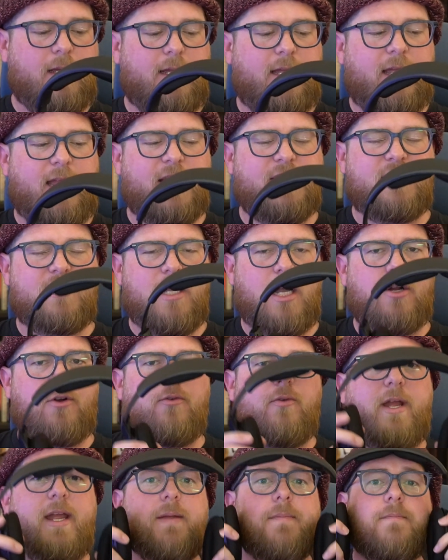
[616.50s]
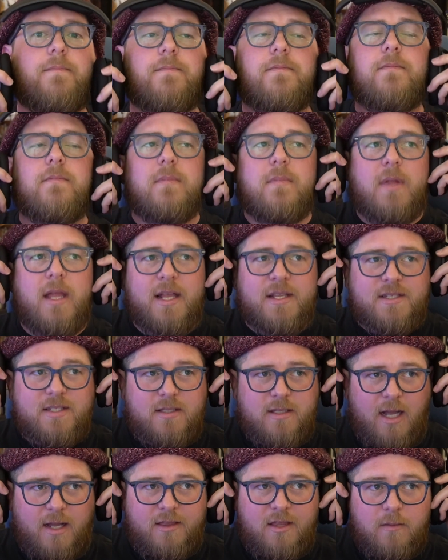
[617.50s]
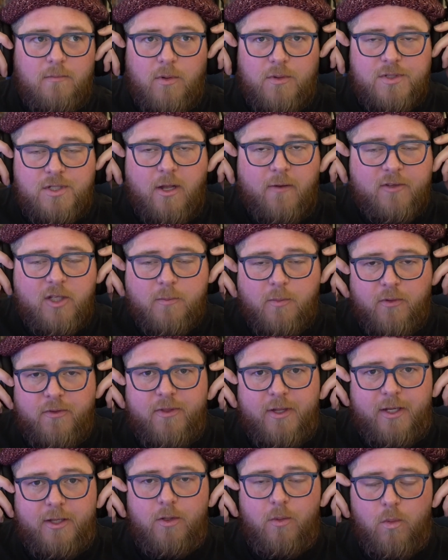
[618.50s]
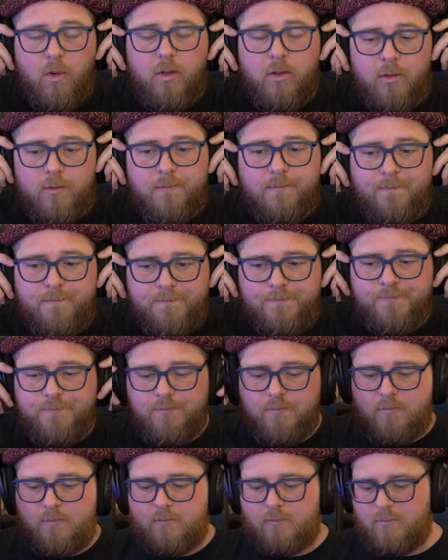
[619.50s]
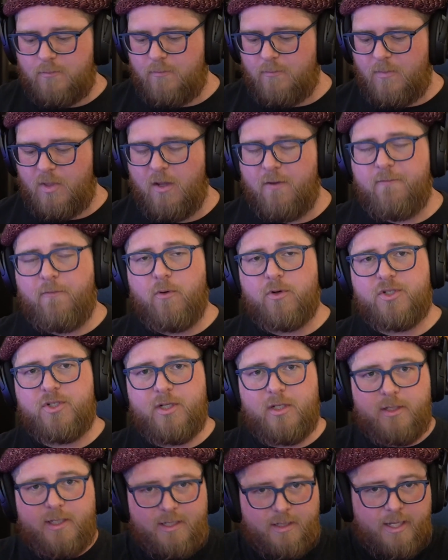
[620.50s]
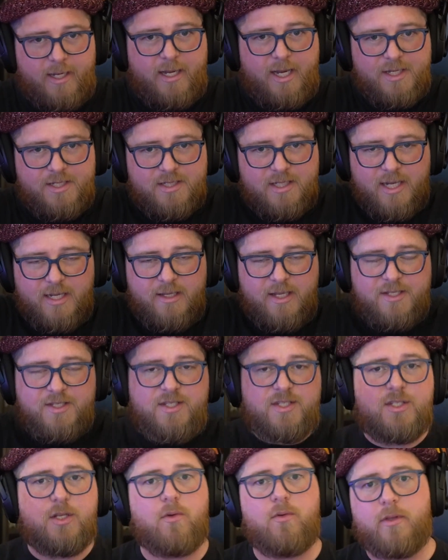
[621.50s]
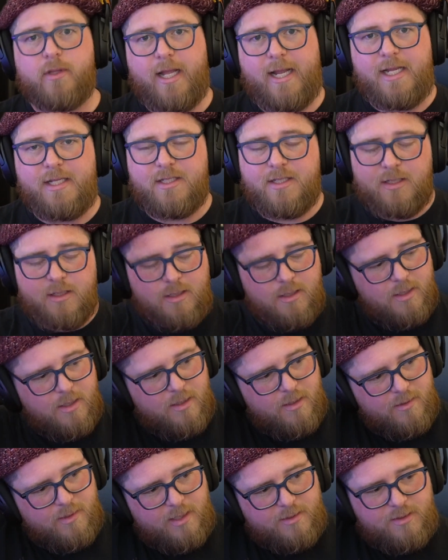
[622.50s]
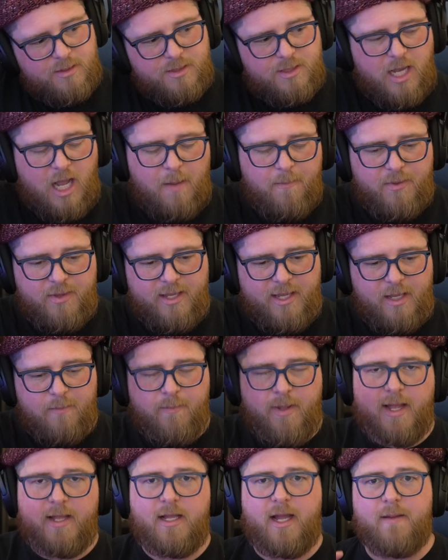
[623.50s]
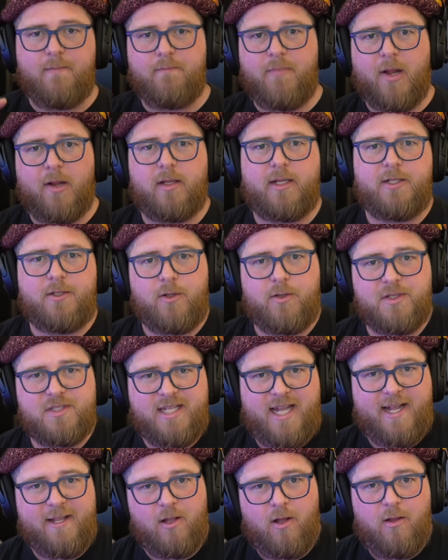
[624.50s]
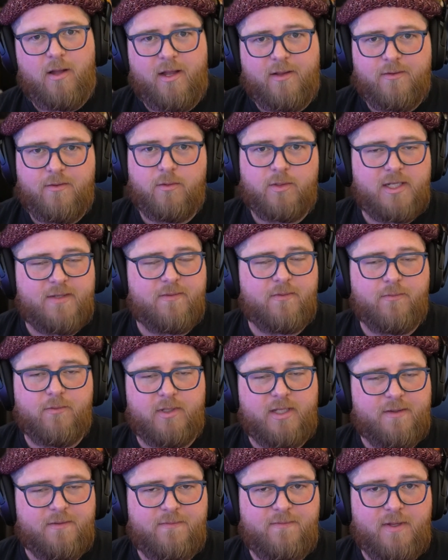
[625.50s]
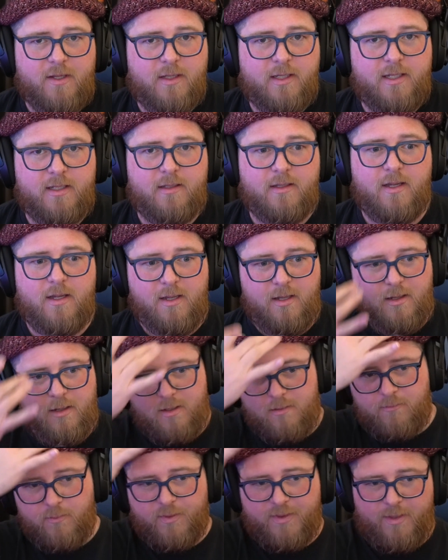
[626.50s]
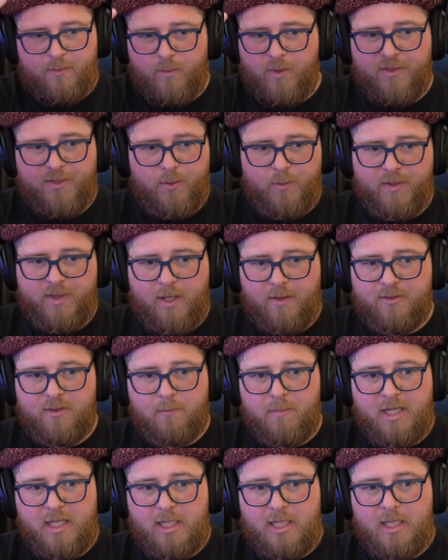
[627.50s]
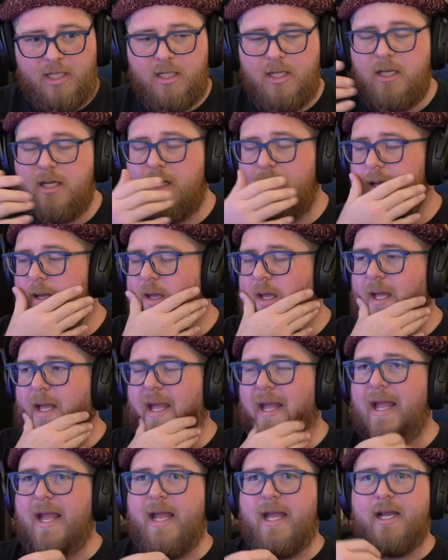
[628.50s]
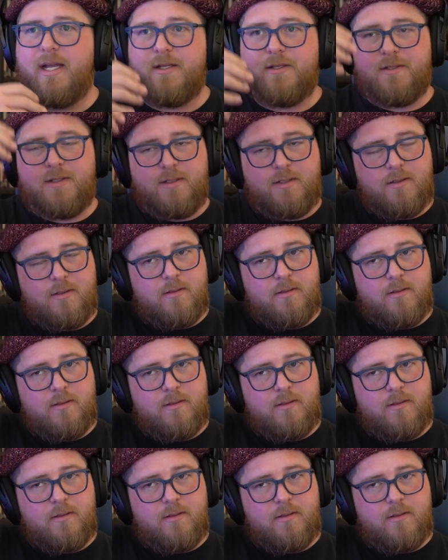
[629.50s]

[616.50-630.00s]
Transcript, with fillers: It's not great. It's not the most comfortable thing in the world. Fortunately, like I said, it's so light that the top of the headband I barely notice at all. I don't even really feel it with with or without the beanie and